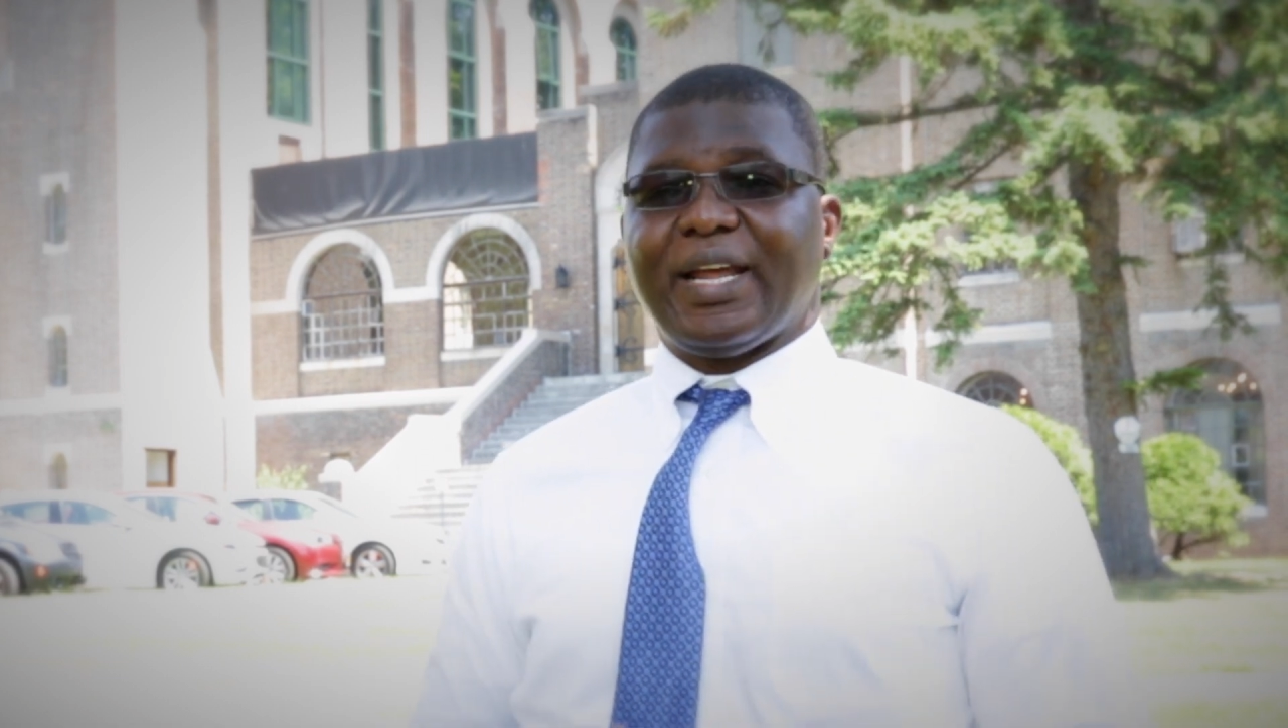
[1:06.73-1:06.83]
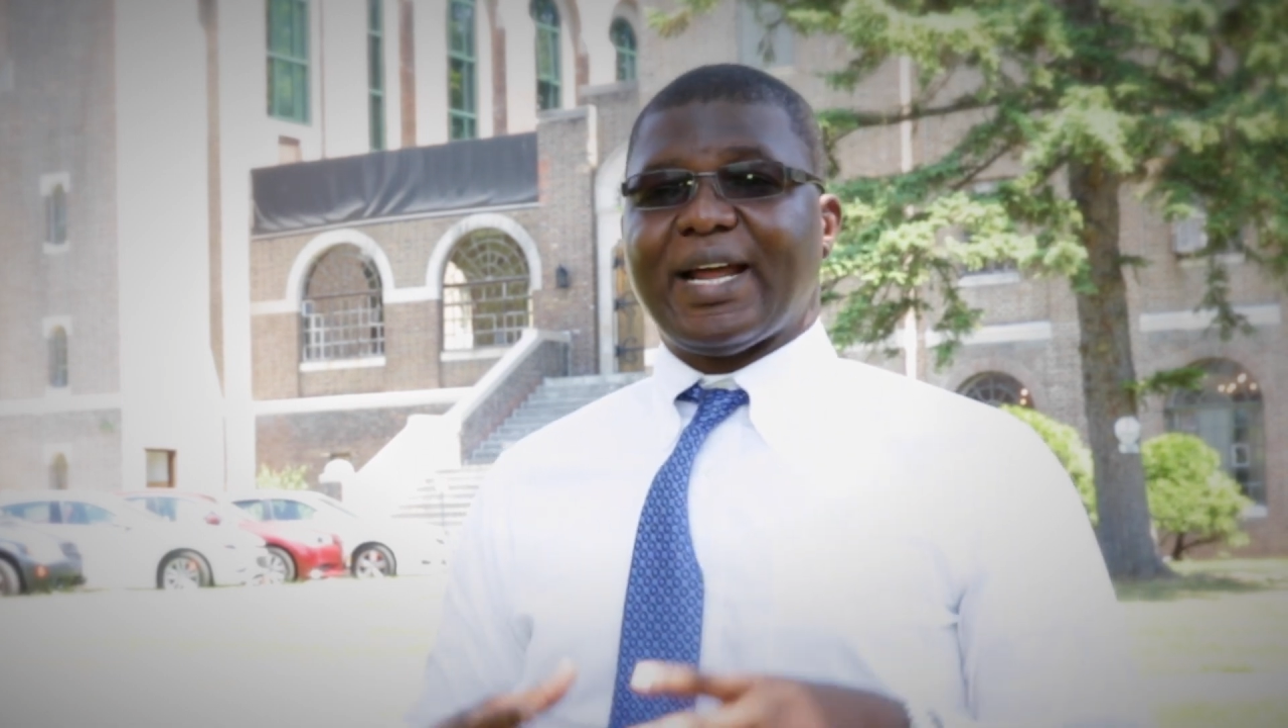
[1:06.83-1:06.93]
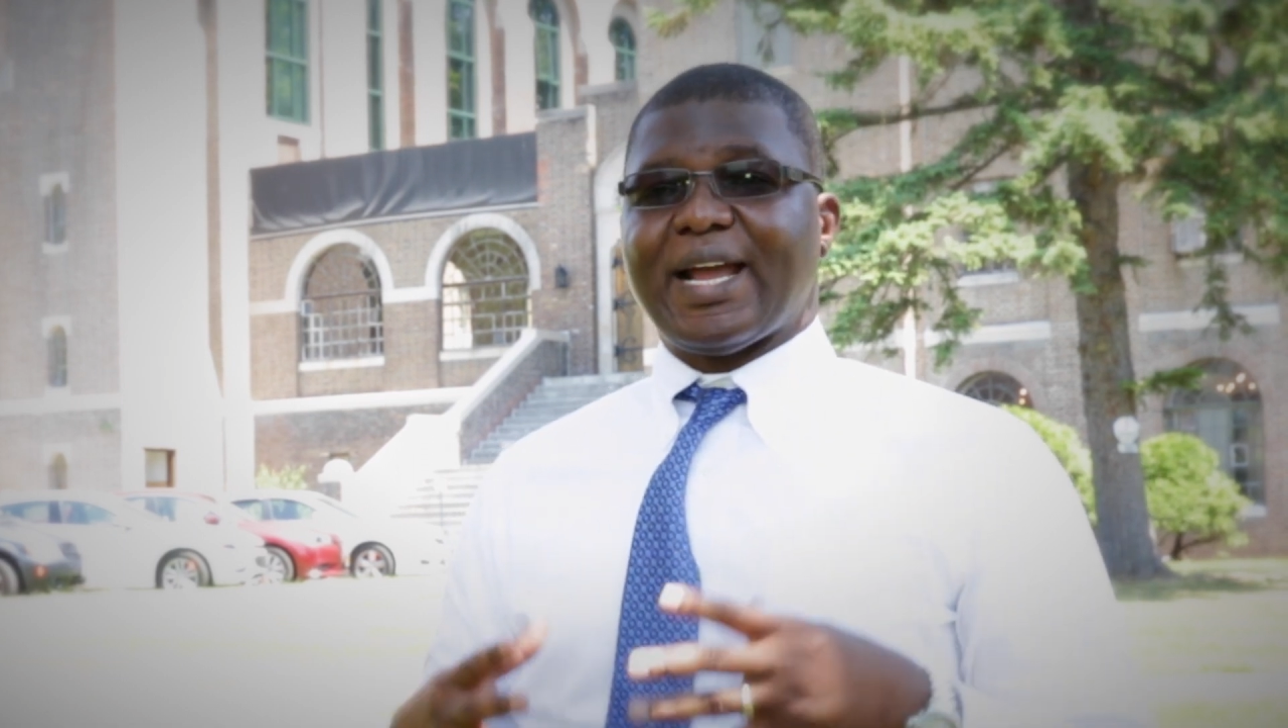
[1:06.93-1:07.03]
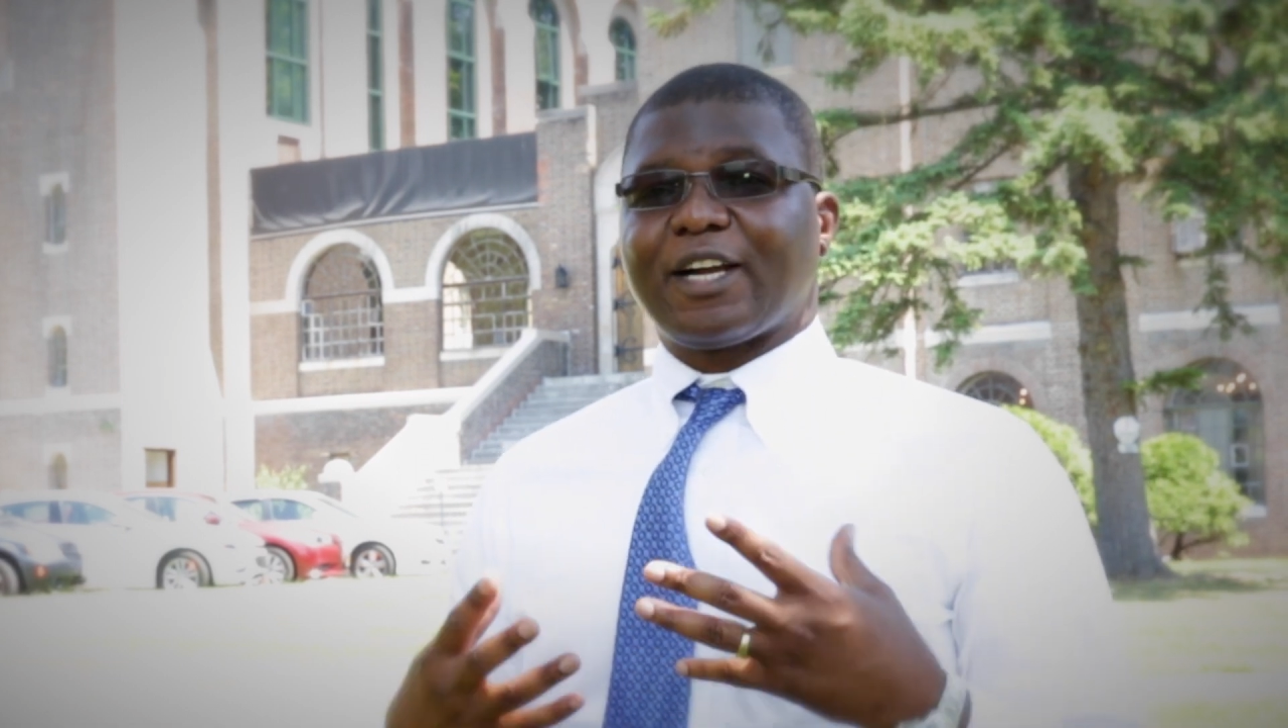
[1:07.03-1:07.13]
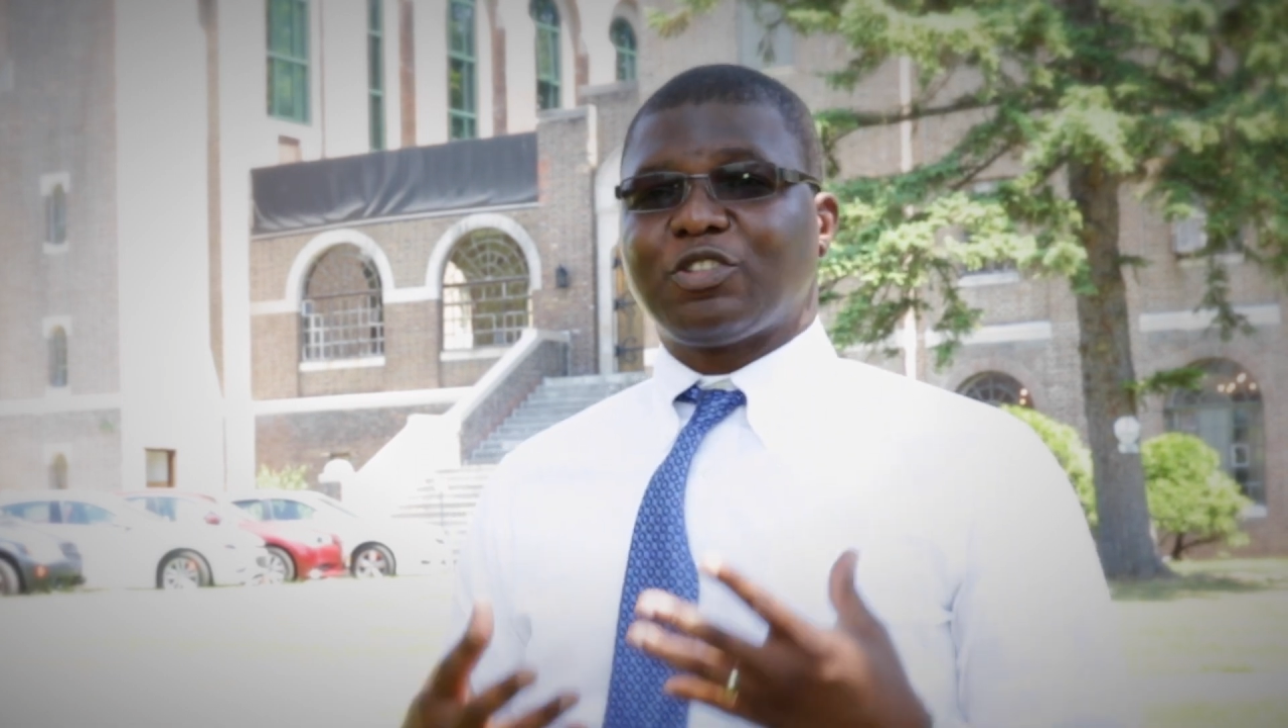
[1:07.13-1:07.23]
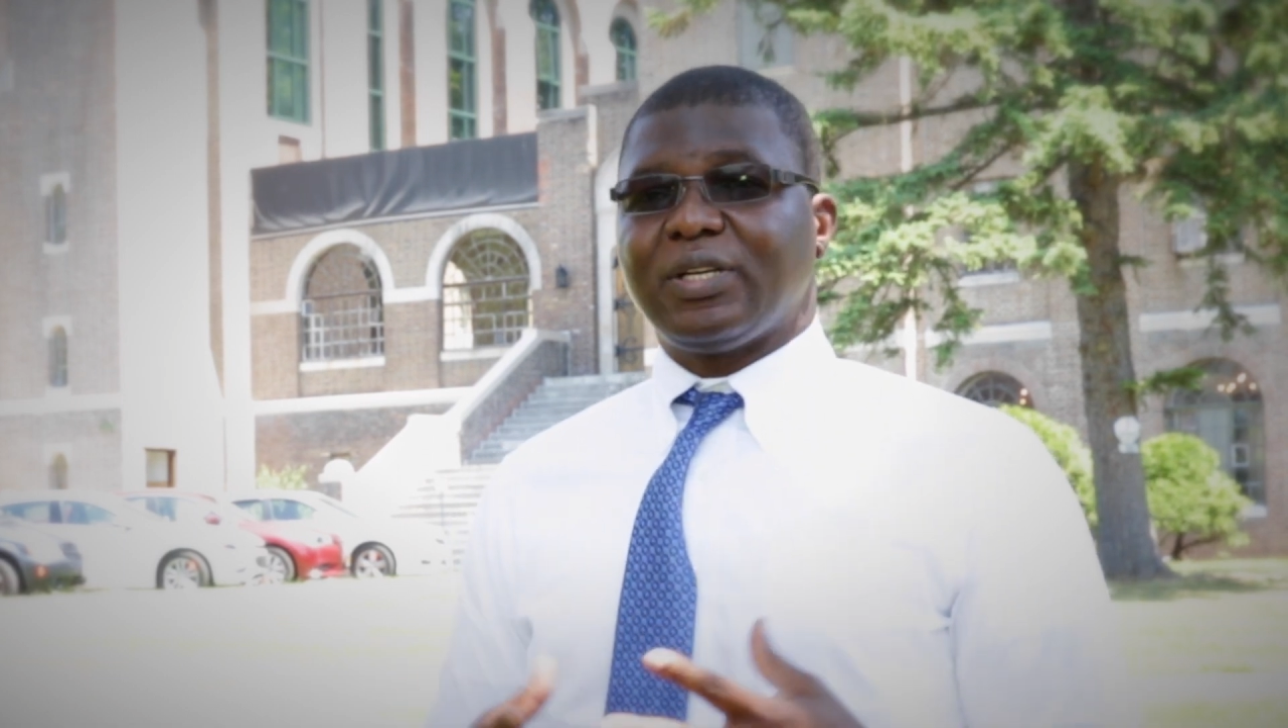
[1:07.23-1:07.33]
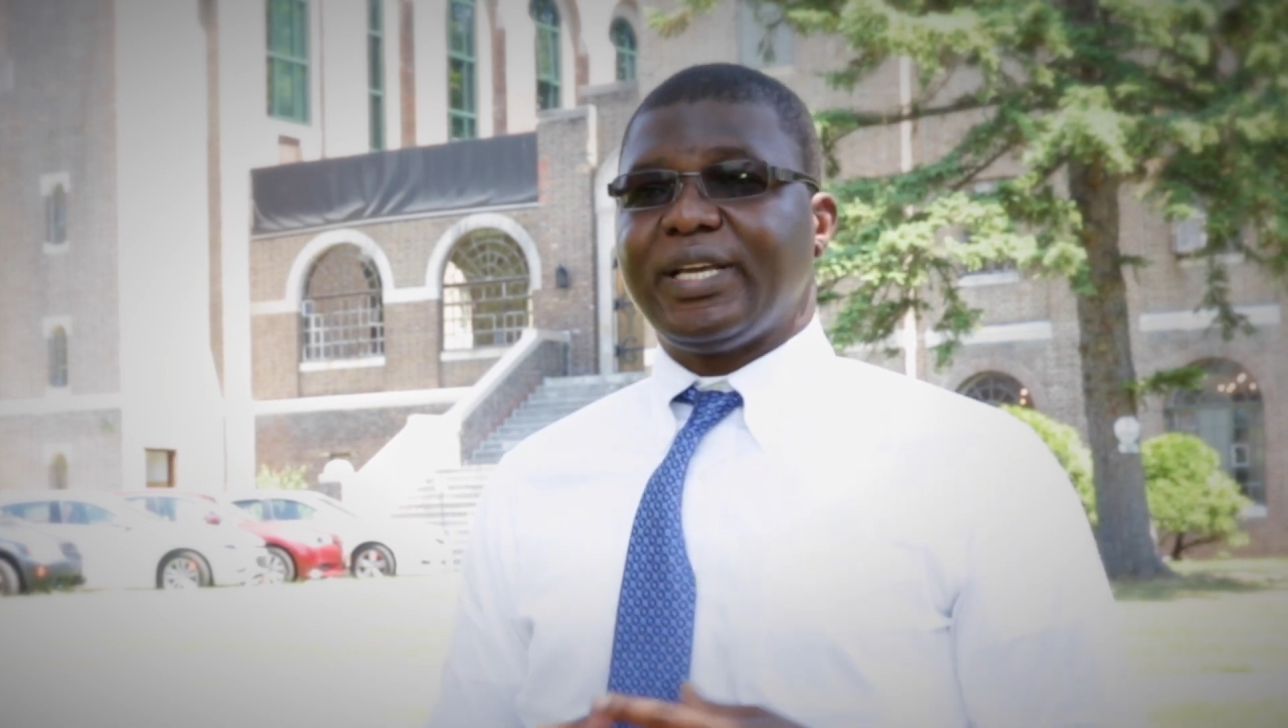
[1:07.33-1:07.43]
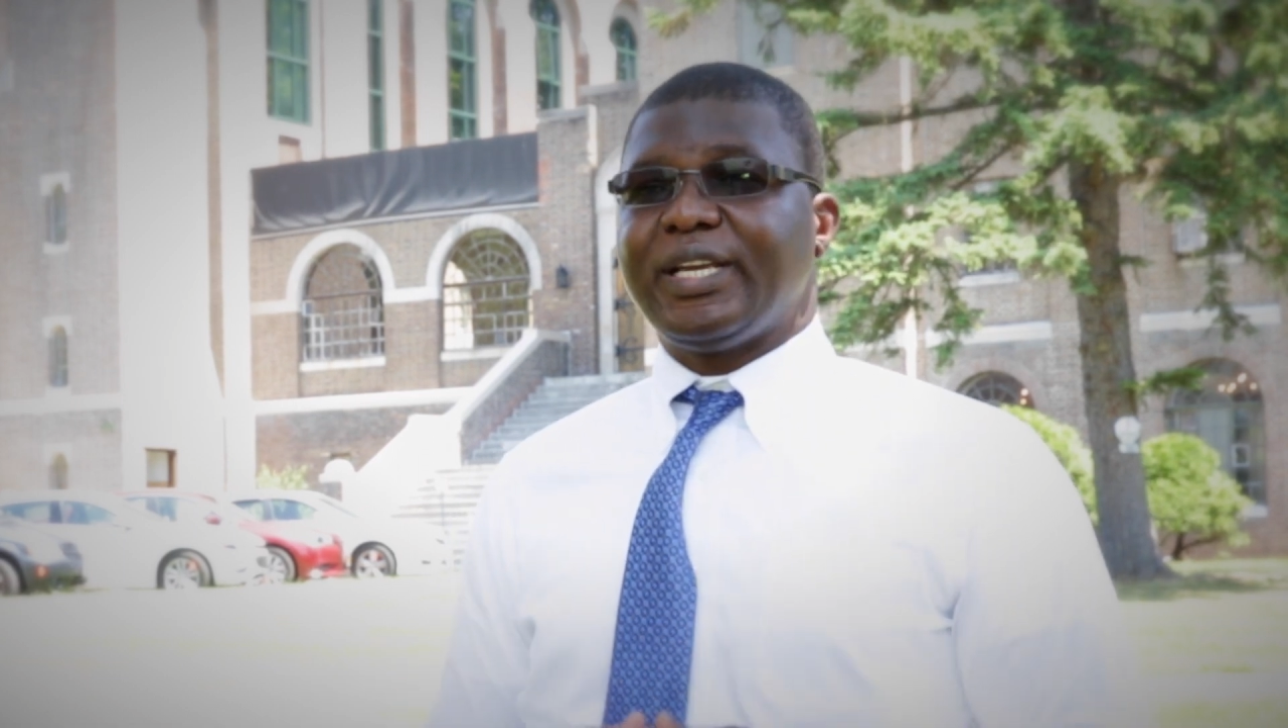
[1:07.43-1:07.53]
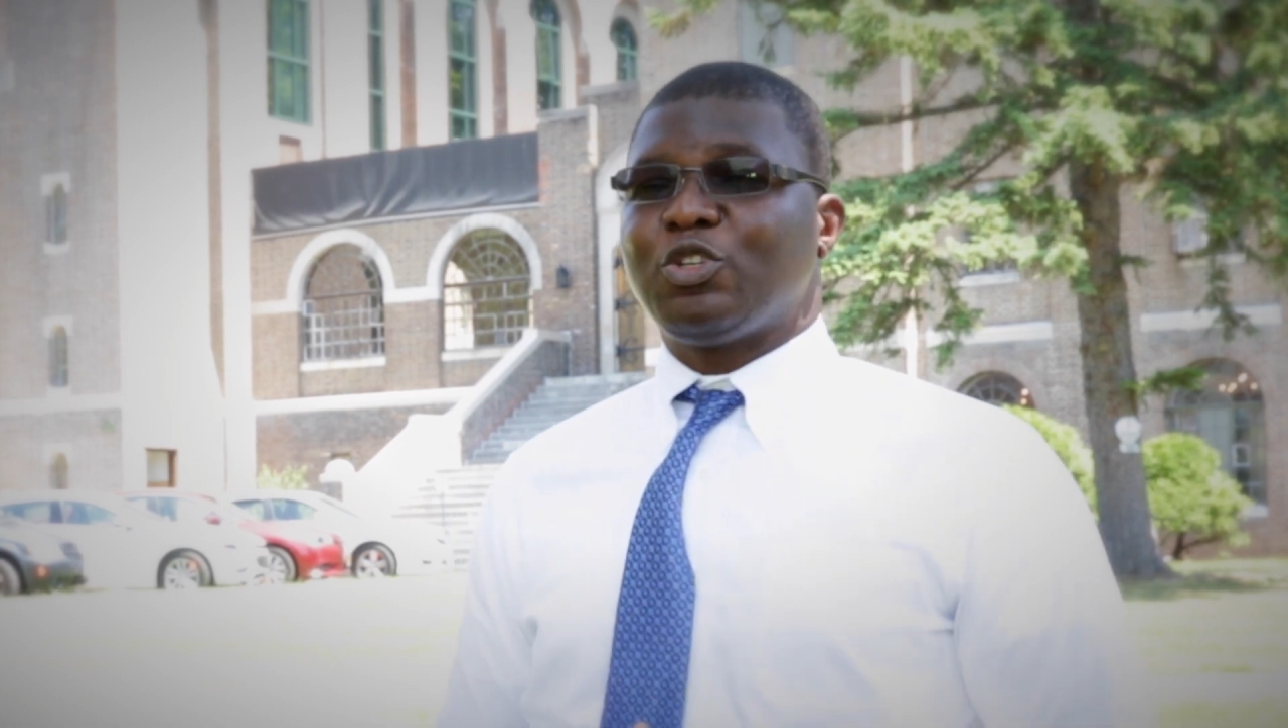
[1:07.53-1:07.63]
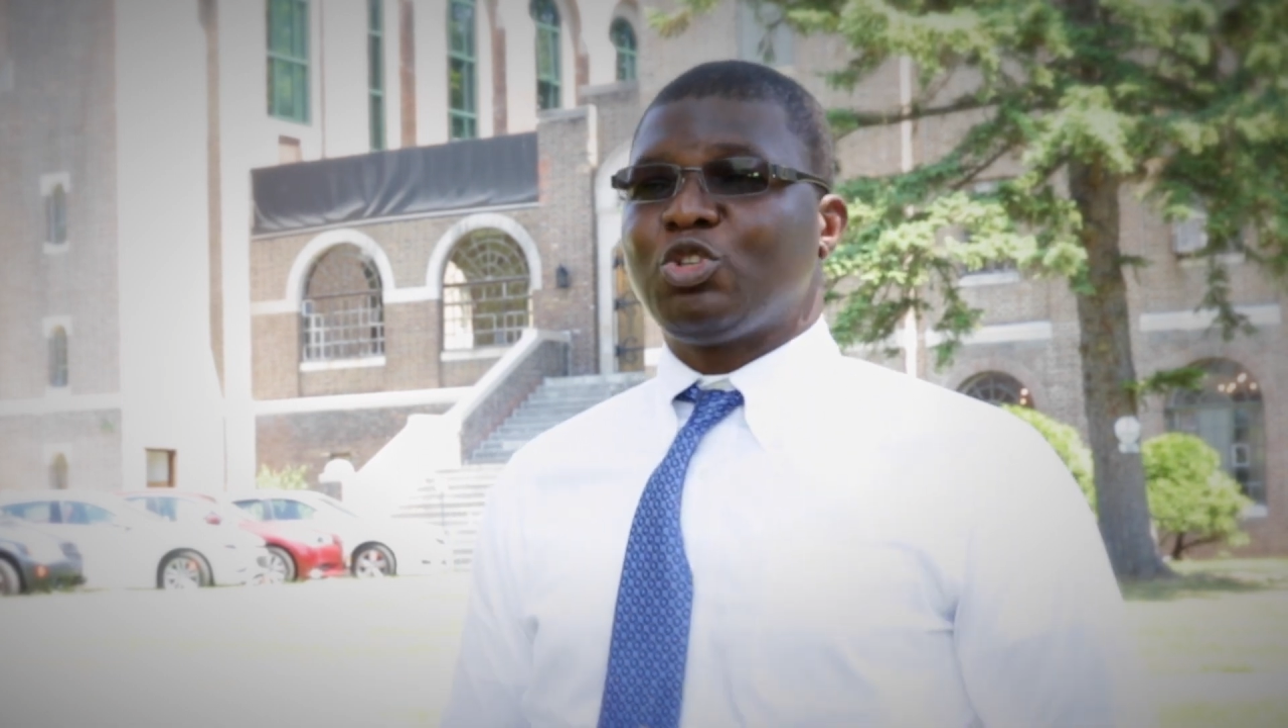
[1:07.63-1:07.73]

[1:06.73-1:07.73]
and I actually